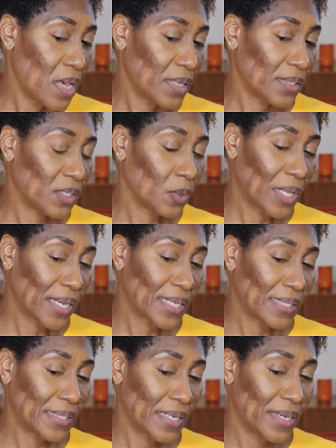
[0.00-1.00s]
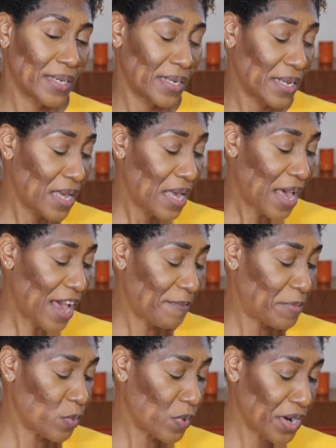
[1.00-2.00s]
And so like I said, I've
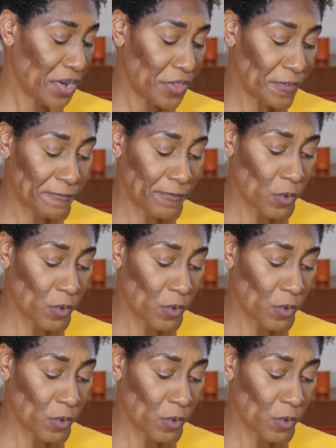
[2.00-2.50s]
been wearing the